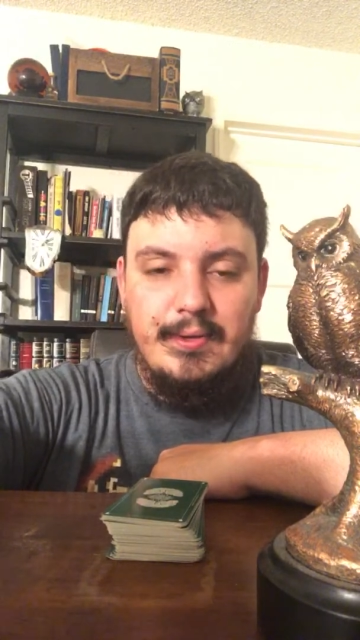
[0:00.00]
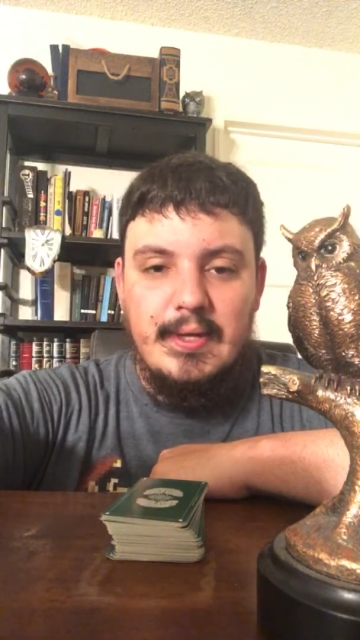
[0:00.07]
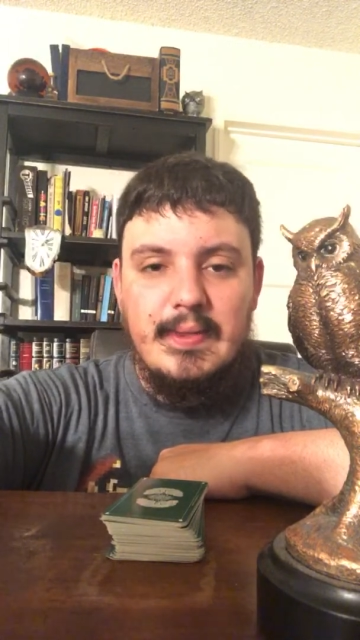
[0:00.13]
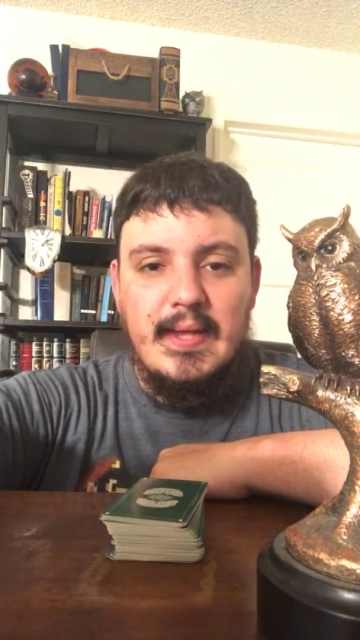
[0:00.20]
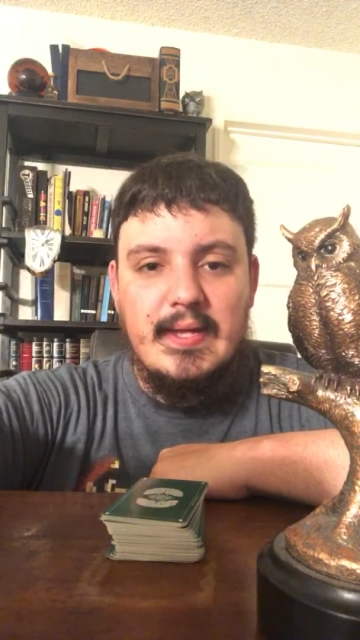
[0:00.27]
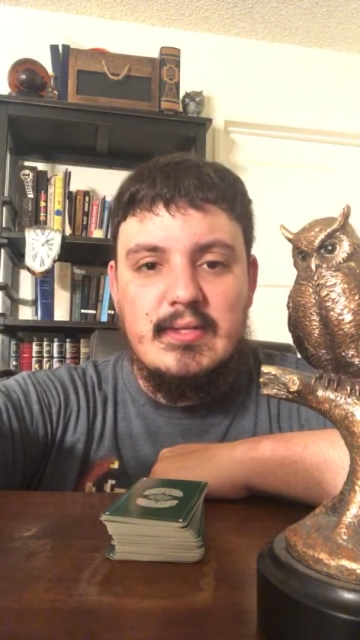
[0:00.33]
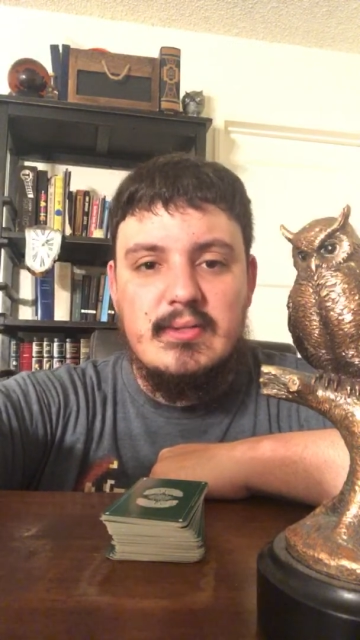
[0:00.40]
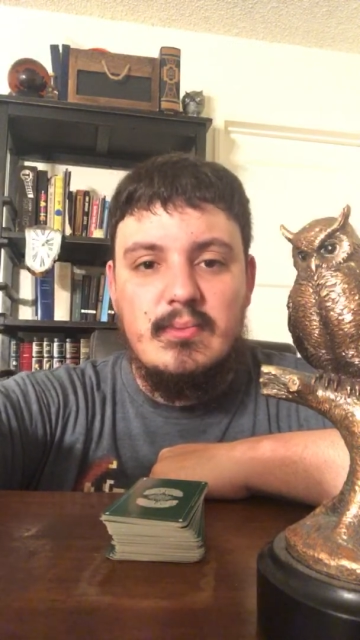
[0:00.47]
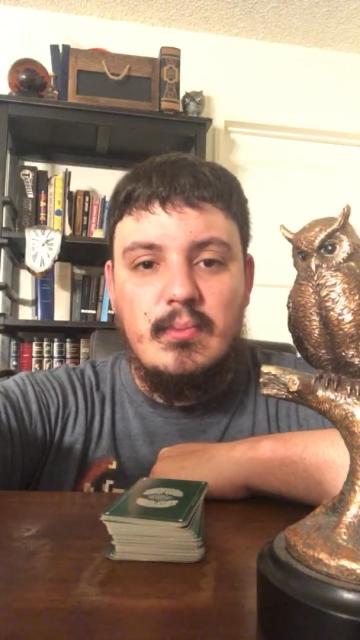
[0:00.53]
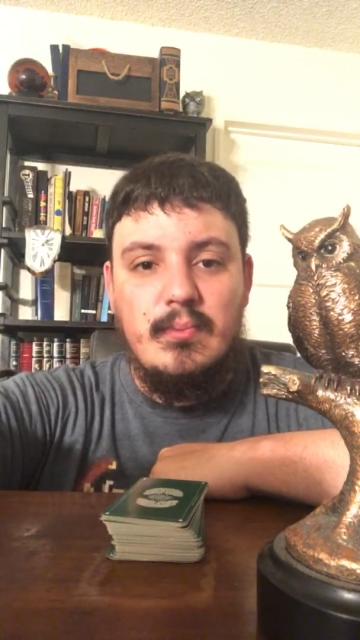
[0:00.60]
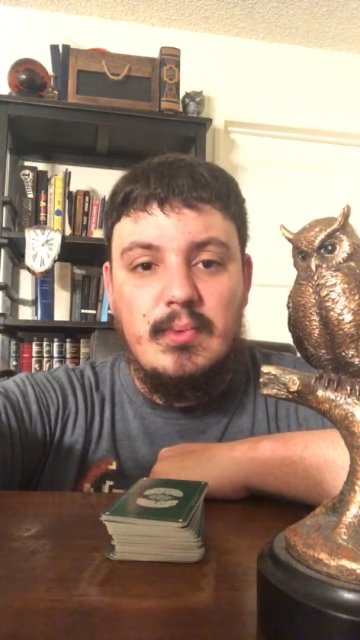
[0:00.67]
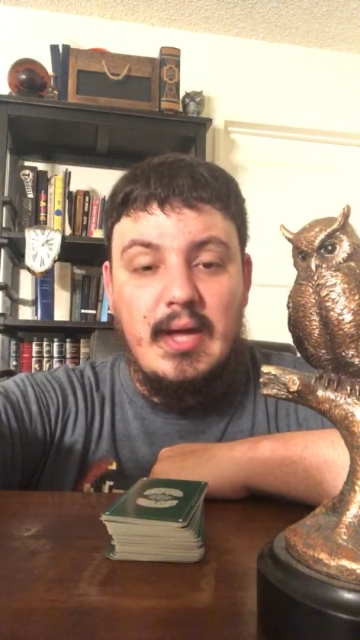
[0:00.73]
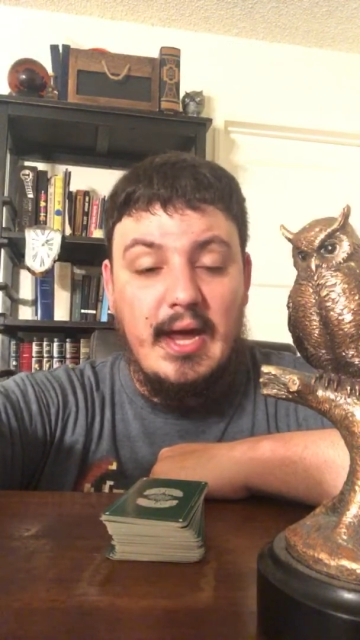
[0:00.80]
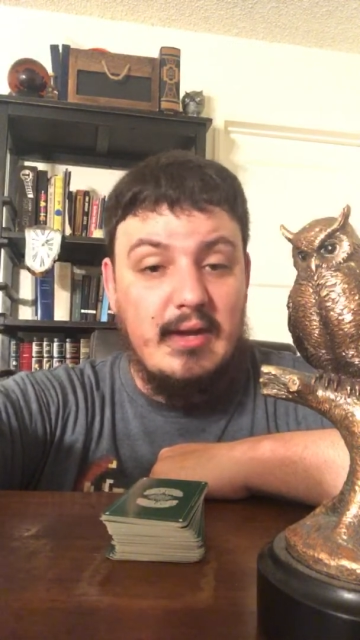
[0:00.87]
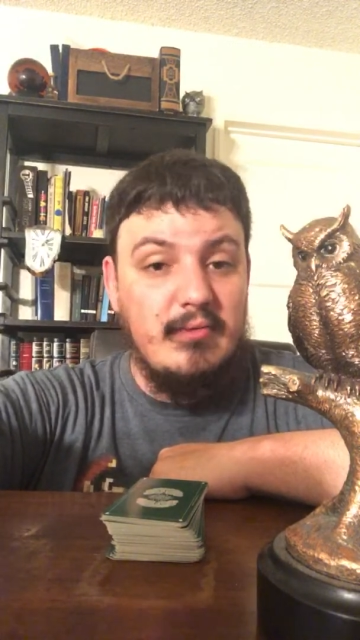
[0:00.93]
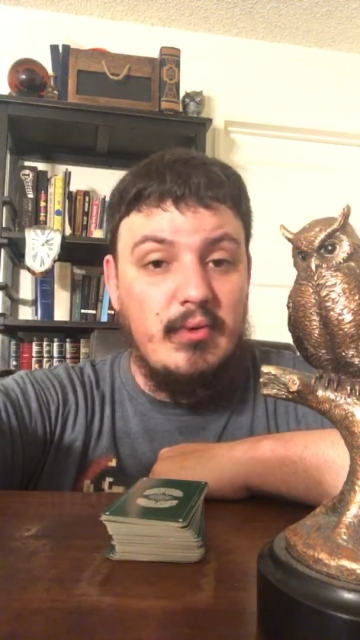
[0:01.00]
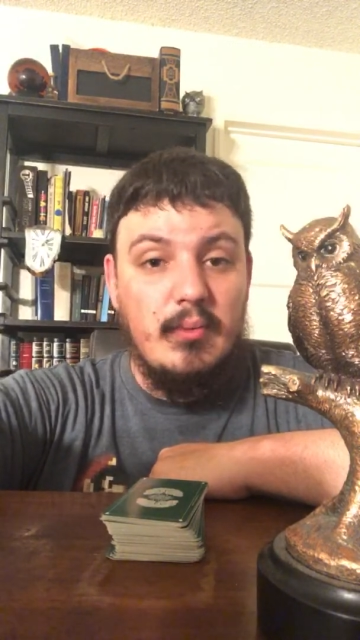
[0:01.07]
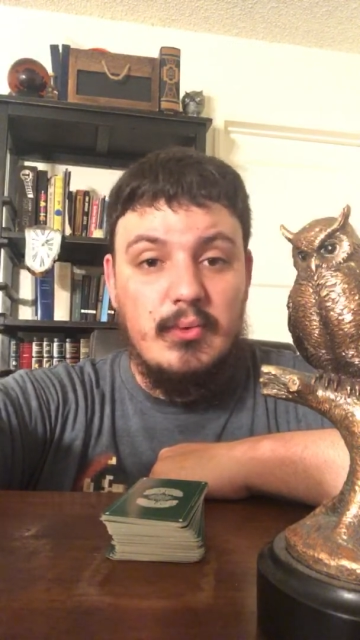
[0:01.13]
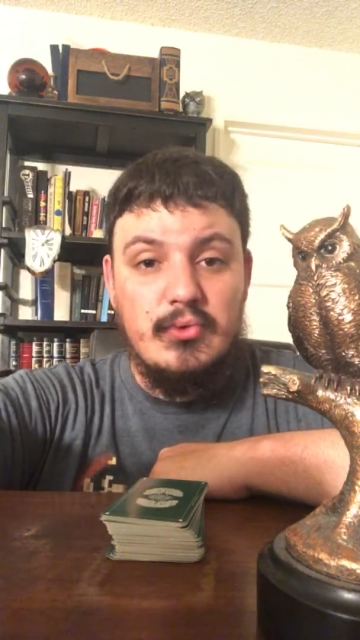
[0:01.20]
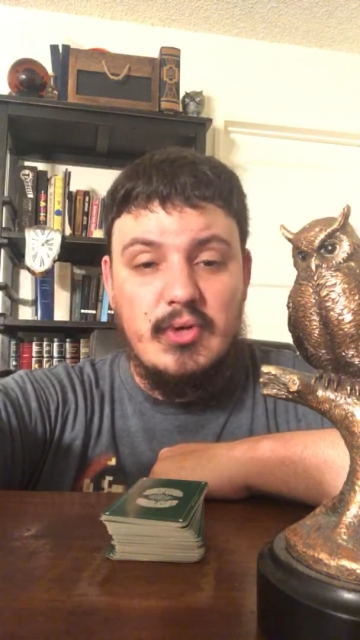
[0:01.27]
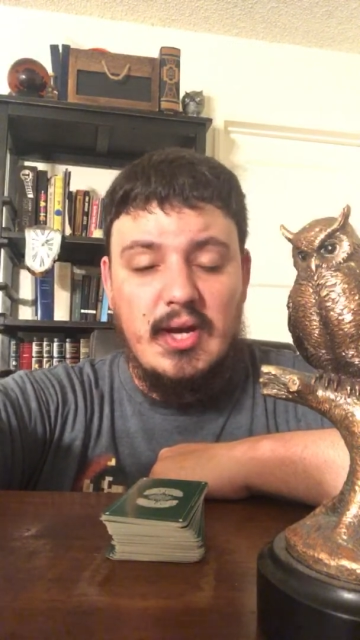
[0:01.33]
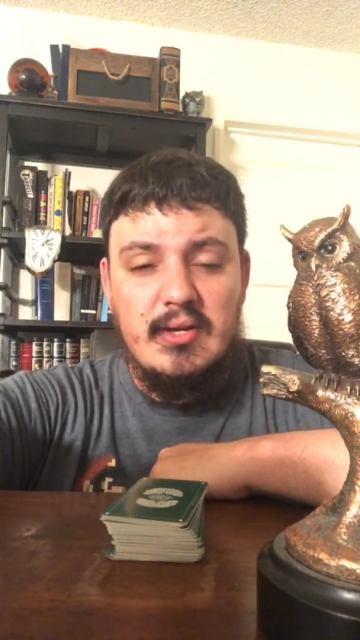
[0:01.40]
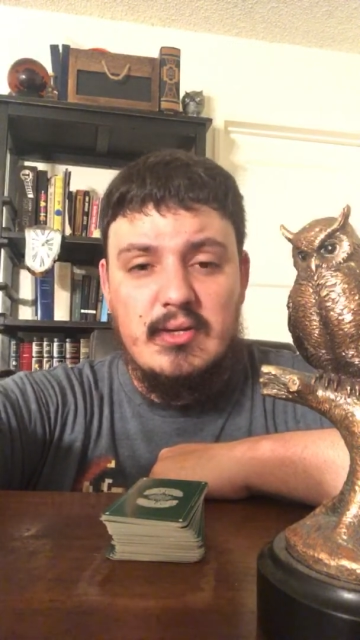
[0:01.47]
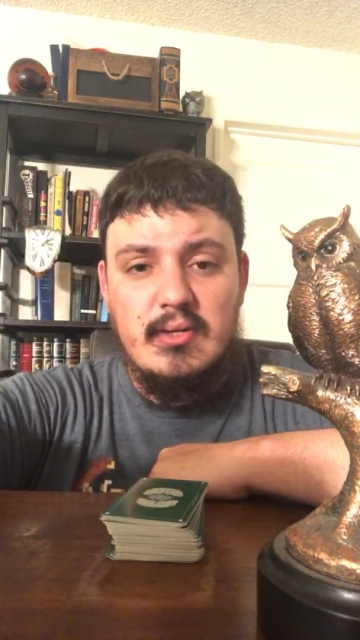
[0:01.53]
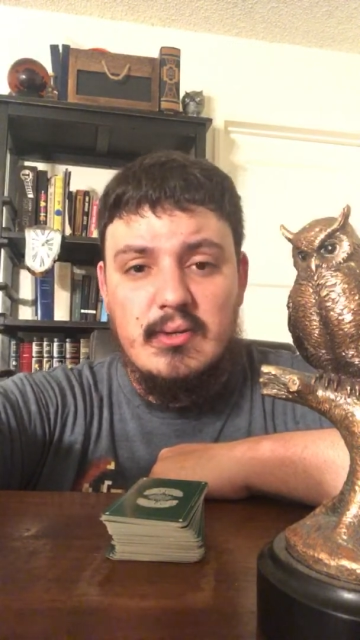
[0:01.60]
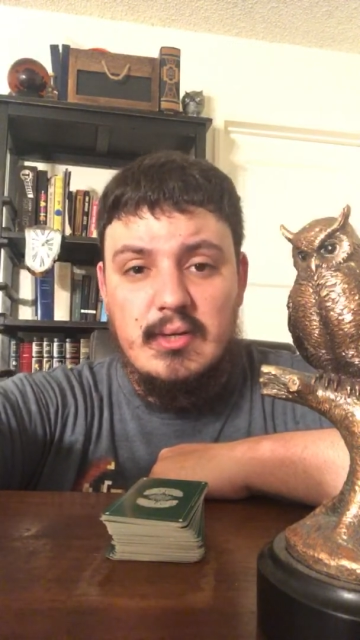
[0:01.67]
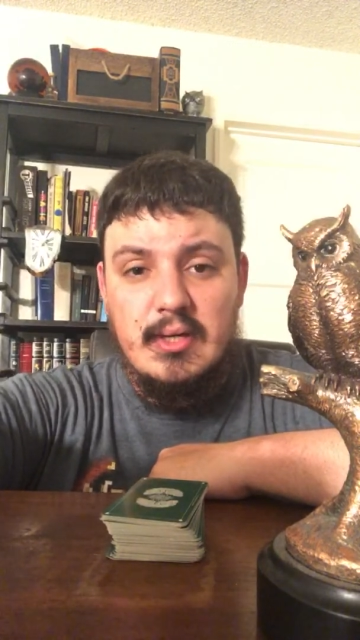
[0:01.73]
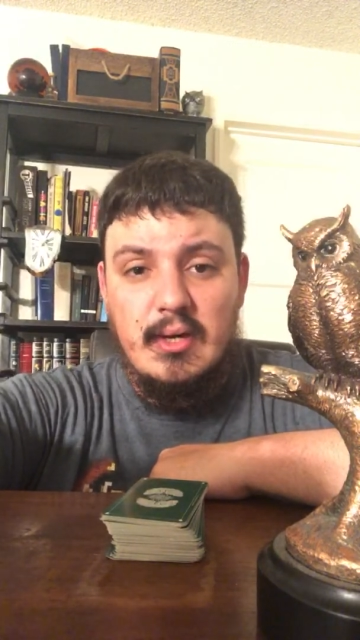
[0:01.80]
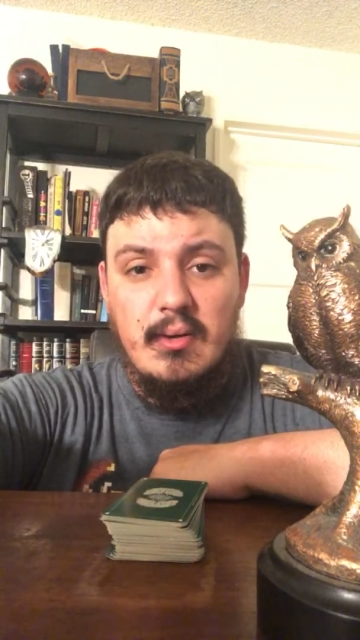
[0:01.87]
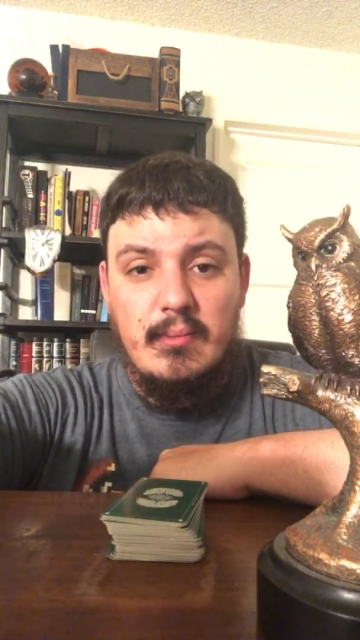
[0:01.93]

And that's kind of what we're trying to do here